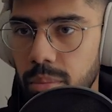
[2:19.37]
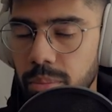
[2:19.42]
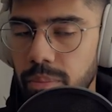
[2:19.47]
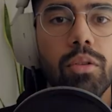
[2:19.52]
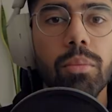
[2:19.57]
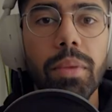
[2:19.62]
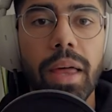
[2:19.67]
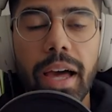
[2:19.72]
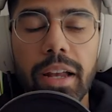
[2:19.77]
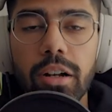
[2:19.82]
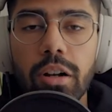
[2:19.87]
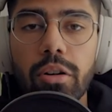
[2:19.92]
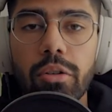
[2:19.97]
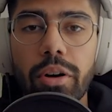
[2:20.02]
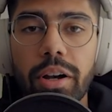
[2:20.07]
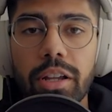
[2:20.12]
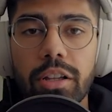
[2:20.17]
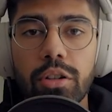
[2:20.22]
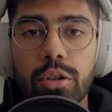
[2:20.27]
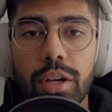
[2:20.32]
From that
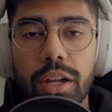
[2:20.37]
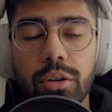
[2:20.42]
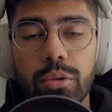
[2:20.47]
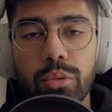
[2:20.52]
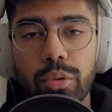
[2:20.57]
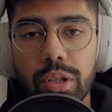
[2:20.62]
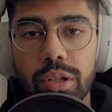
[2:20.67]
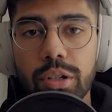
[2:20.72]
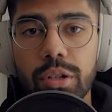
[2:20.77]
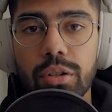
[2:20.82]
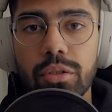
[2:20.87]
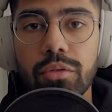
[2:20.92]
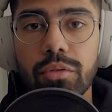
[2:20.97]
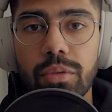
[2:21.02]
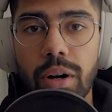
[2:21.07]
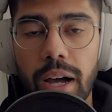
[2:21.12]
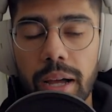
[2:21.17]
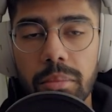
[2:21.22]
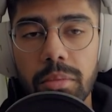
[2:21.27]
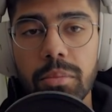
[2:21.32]
already, you get a really good
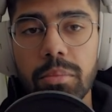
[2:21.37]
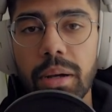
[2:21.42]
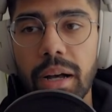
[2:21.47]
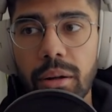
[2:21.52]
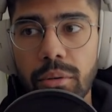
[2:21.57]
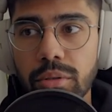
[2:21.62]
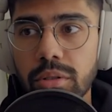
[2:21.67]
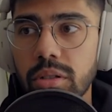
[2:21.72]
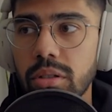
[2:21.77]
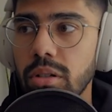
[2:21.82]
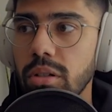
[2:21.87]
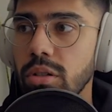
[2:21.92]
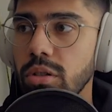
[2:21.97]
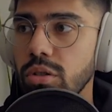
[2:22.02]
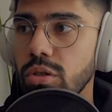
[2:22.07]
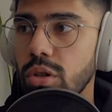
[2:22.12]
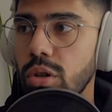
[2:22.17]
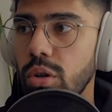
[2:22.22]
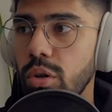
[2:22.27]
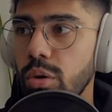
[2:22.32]
vibe and bounce,
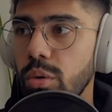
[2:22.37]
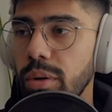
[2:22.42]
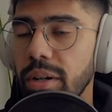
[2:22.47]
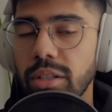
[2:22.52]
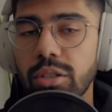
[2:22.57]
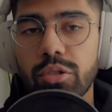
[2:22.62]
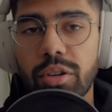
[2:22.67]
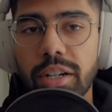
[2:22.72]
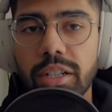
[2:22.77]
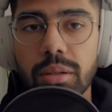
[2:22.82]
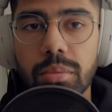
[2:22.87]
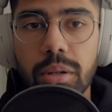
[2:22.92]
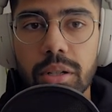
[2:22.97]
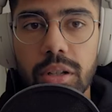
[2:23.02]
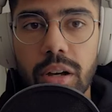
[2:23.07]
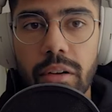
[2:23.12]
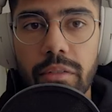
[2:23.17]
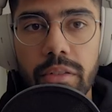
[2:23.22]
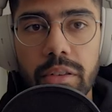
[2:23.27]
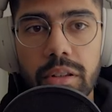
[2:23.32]
so it's great to build
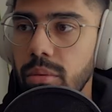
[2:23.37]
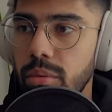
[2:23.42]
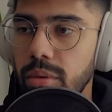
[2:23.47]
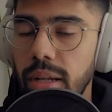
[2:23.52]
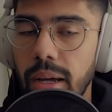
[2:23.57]
off of this.